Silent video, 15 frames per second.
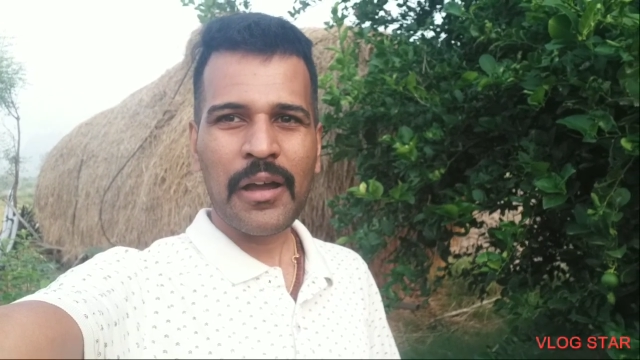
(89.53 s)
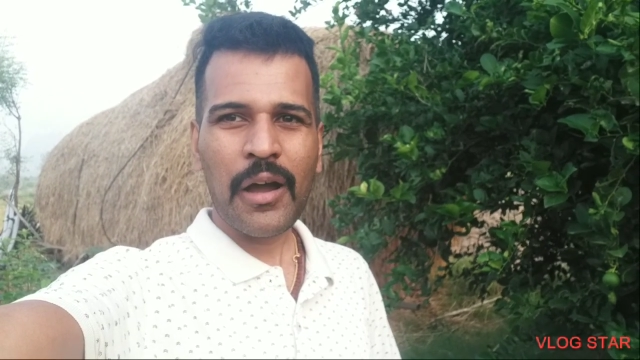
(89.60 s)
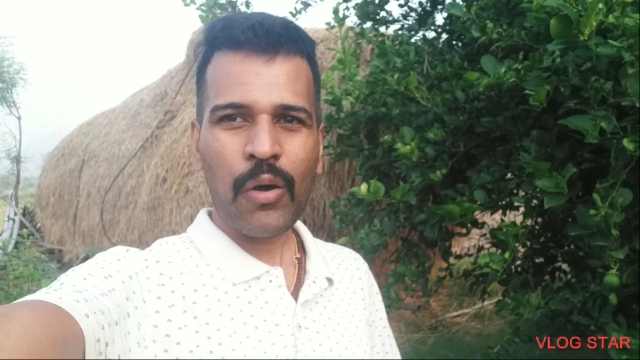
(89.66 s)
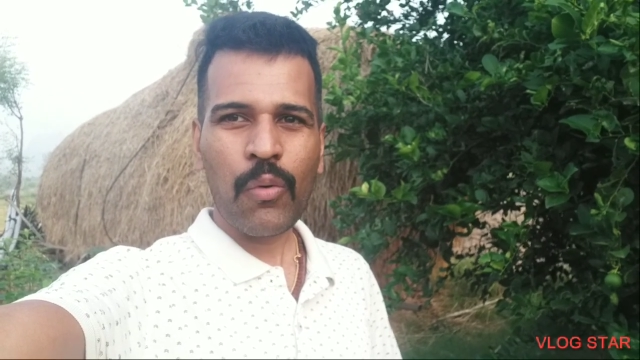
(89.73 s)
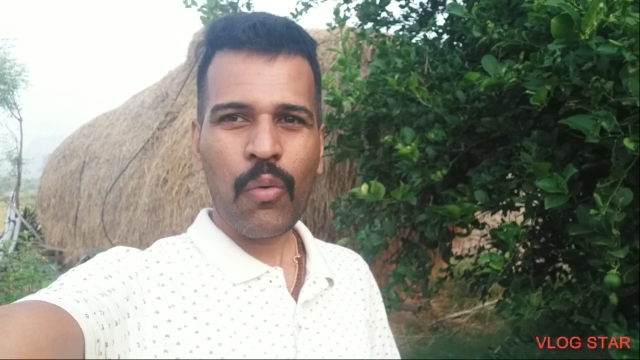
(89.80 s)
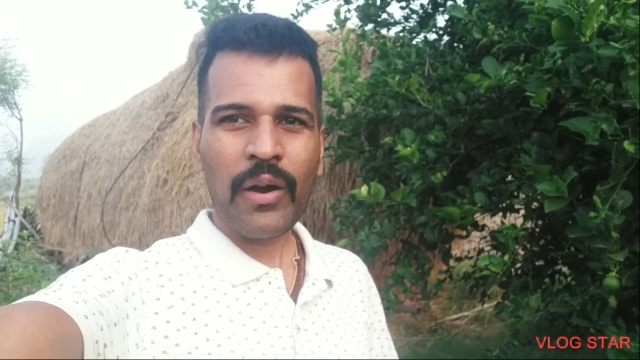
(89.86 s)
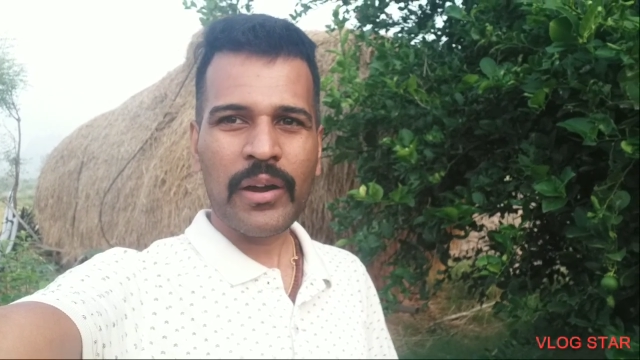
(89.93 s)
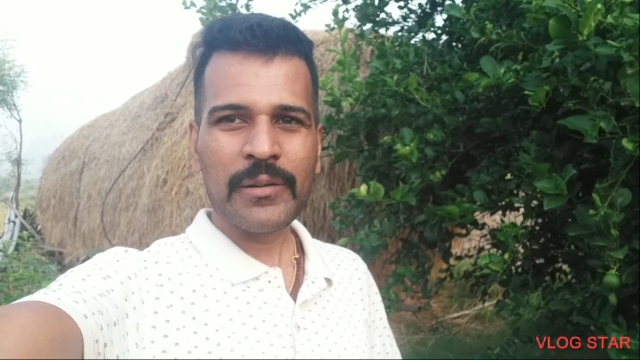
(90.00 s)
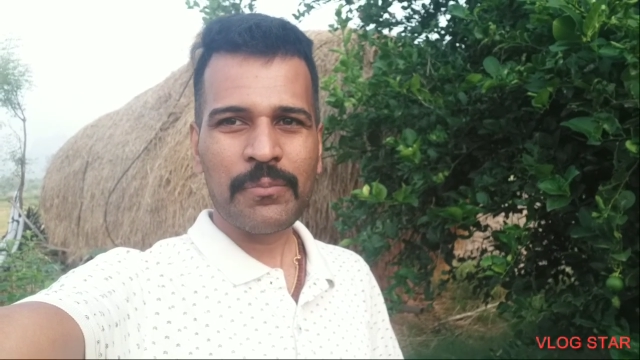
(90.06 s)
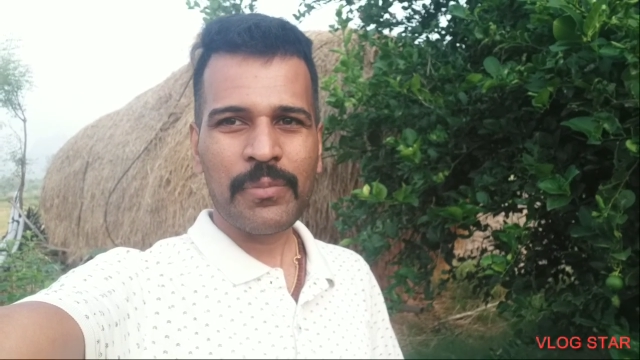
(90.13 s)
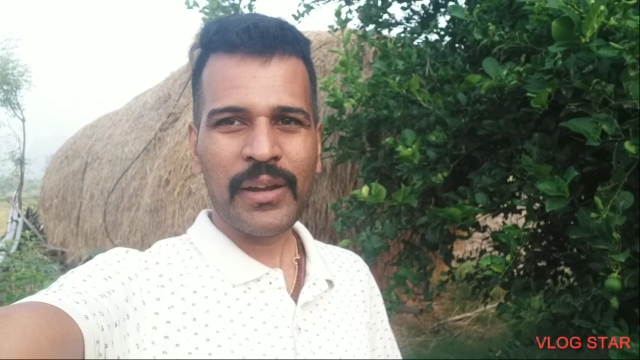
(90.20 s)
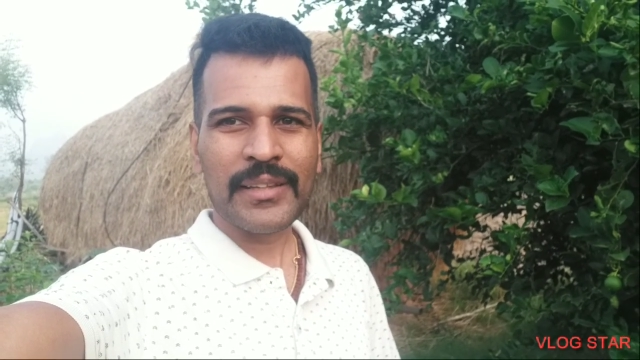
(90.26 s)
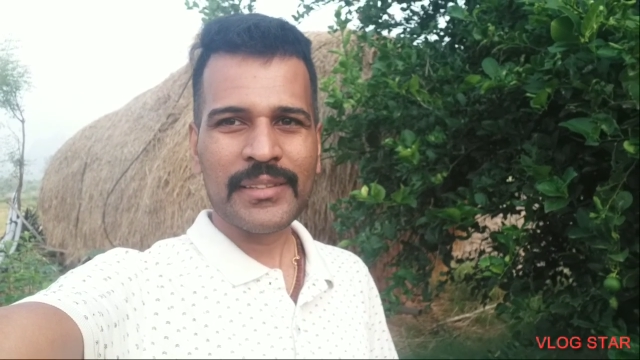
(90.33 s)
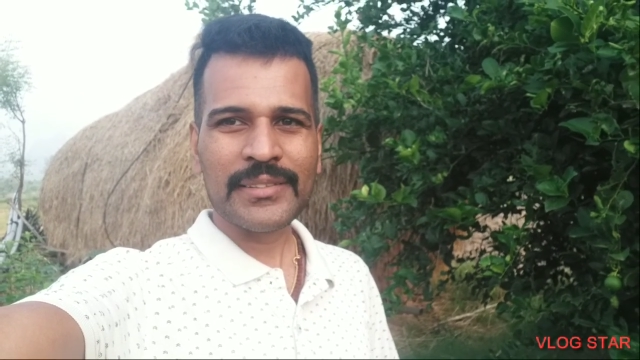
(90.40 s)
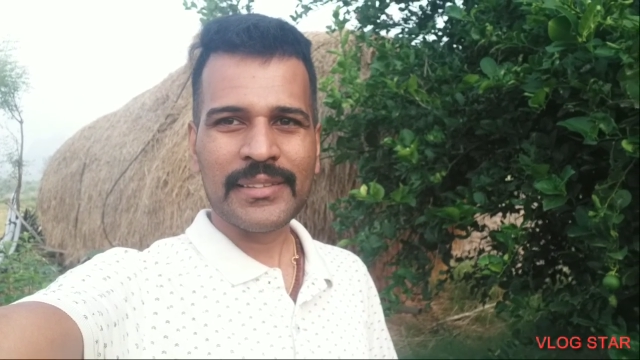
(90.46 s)
avoid
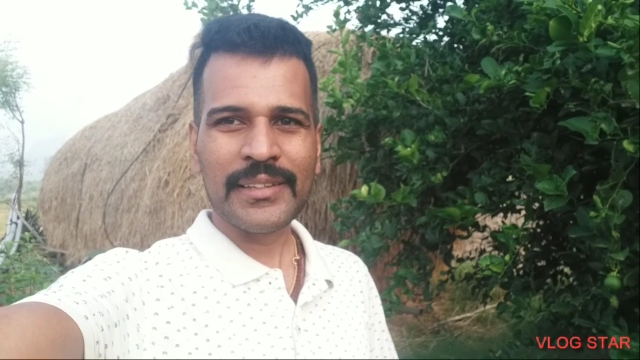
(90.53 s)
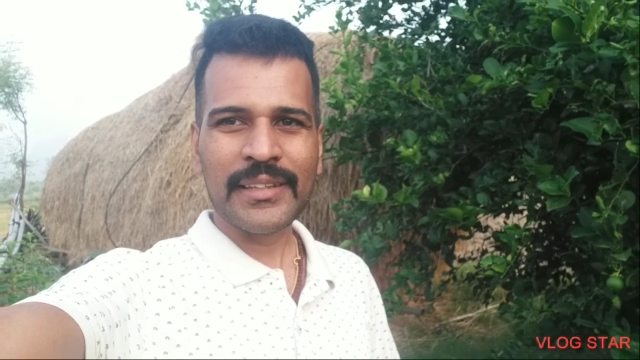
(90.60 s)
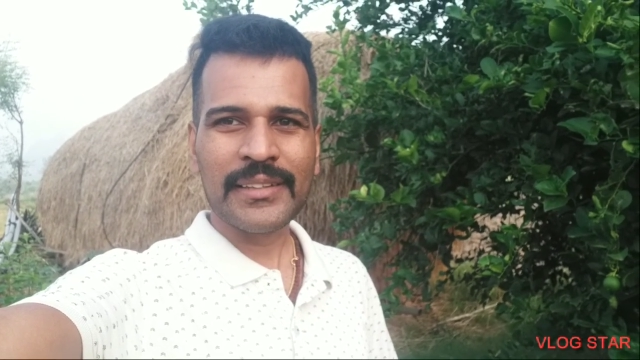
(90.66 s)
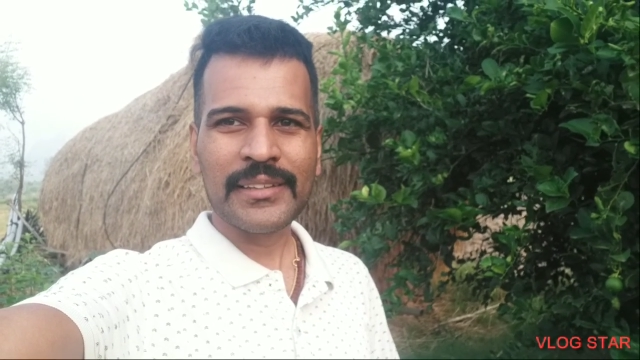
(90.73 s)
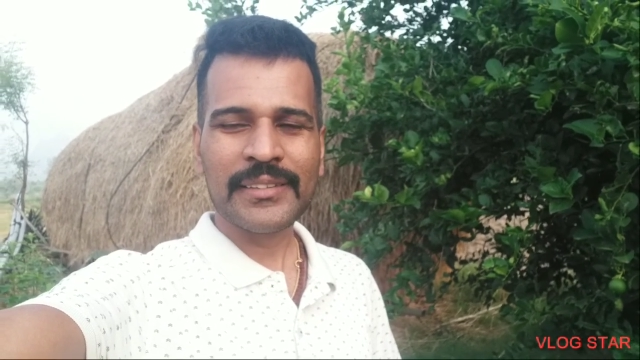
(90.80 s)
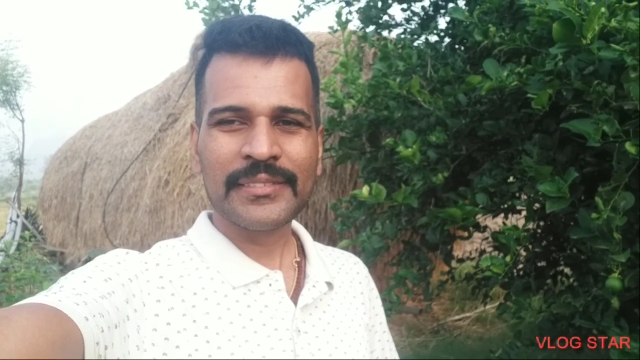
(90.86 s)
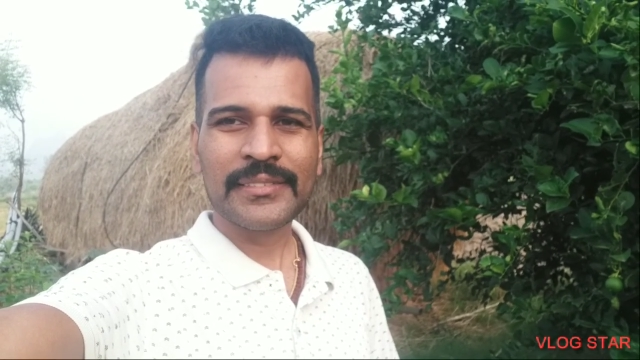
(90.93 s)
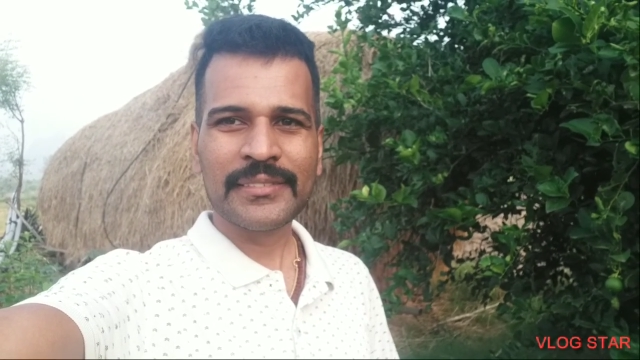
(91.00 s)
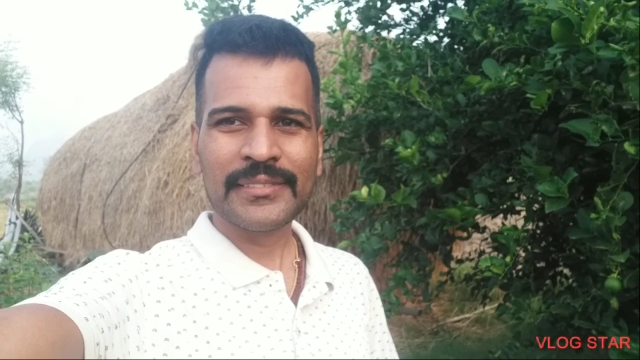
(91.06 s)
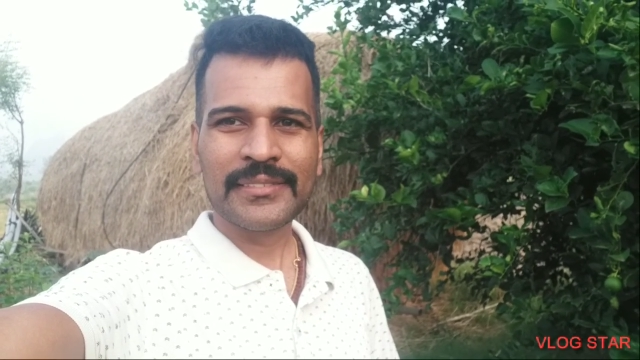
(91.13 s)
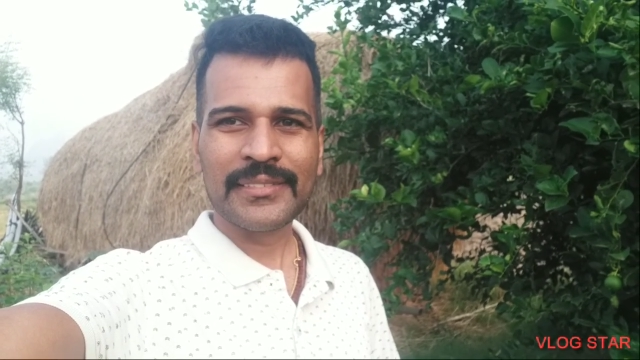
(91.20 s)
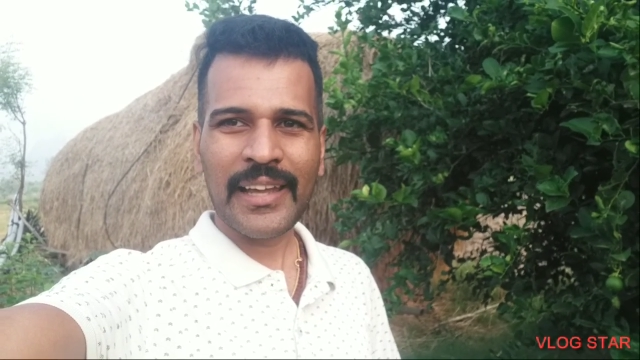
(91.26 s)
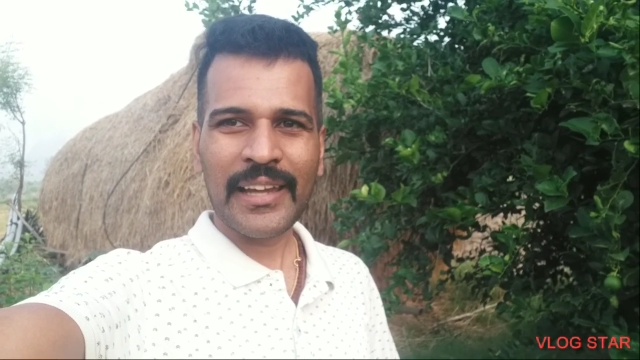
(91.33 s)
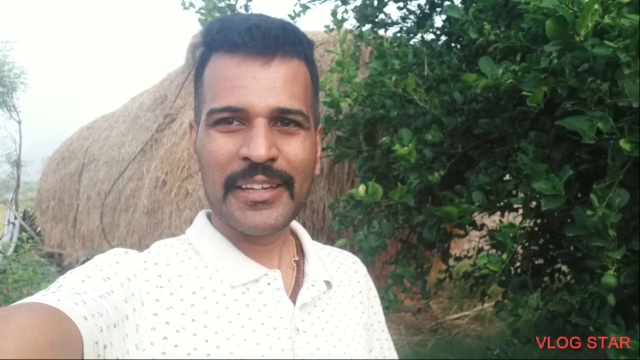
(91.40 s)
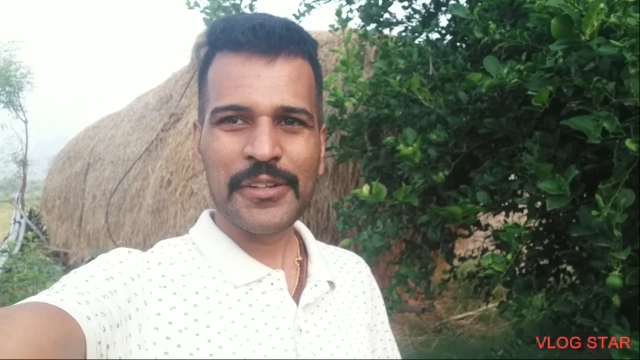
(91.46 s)
plastic.
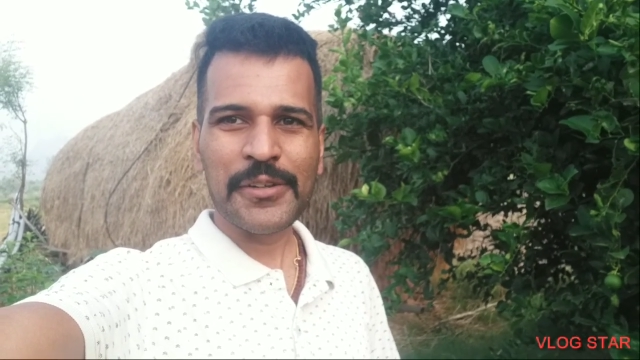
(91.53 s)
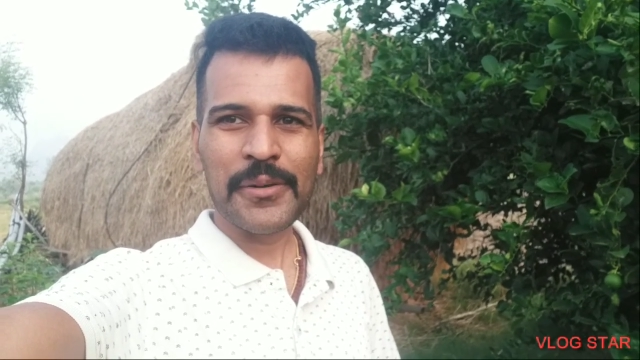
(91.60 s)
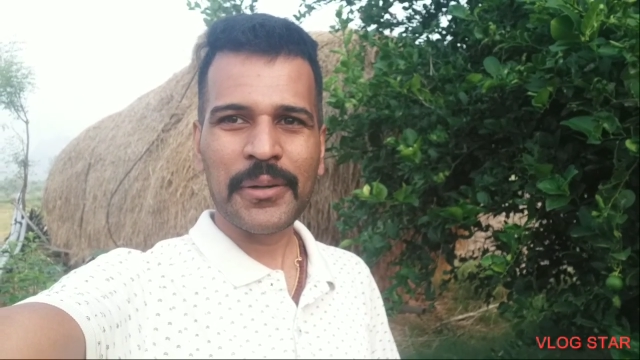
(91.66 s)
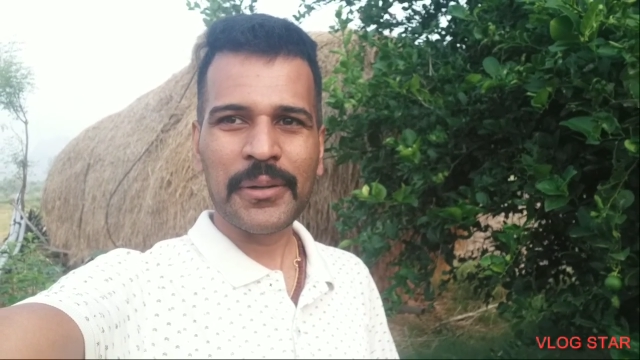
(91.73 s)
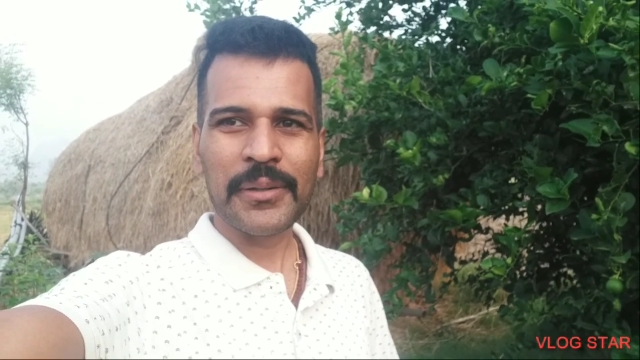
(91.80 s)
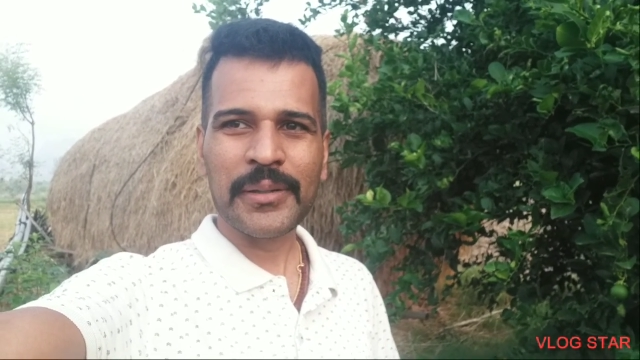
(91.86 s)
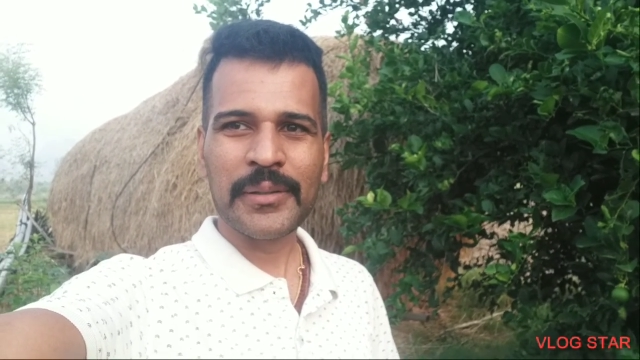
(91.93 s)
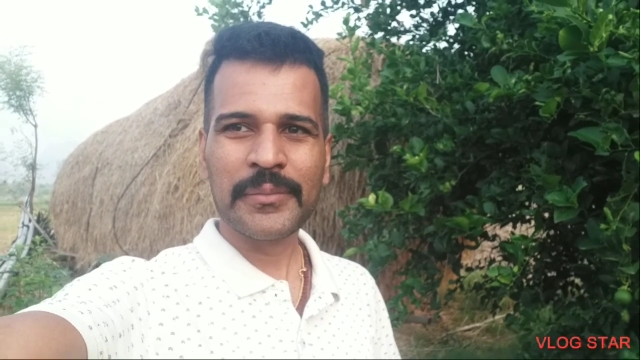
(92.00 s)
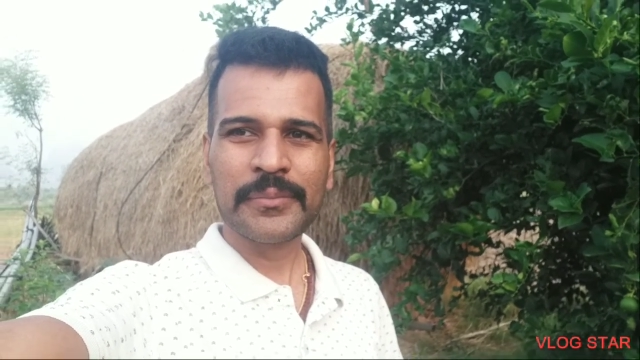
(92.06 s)
Thank you all.